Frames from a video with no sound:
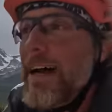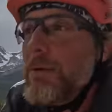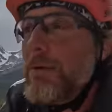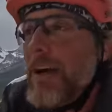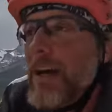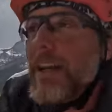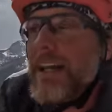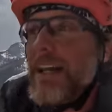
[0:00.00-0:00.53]

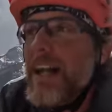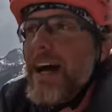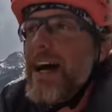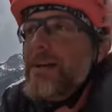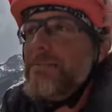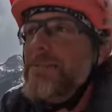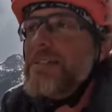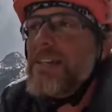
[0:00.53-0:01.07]
one of the
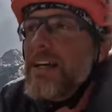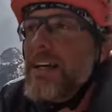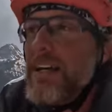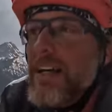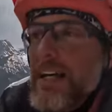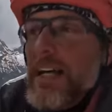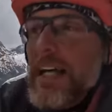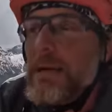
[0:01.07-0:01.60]
climbs.
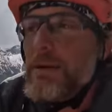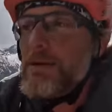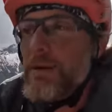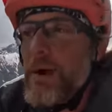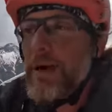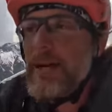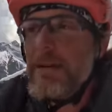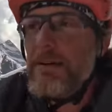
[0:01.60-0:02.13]
He was
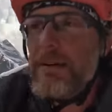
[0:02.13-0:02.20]
walking